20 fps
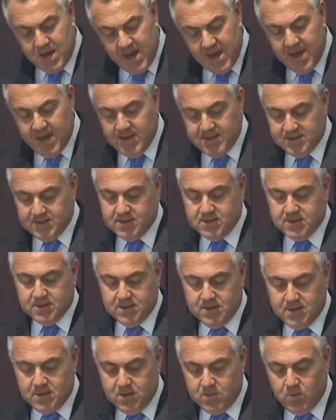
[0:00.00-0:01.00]
Cairns,
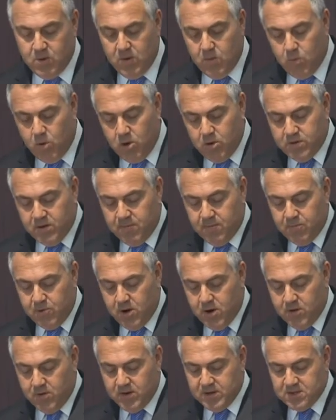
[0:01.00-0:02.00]
we welcome
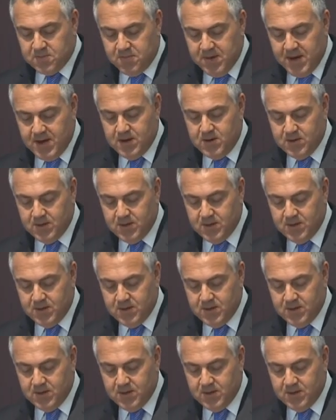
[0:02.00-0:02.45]
progress made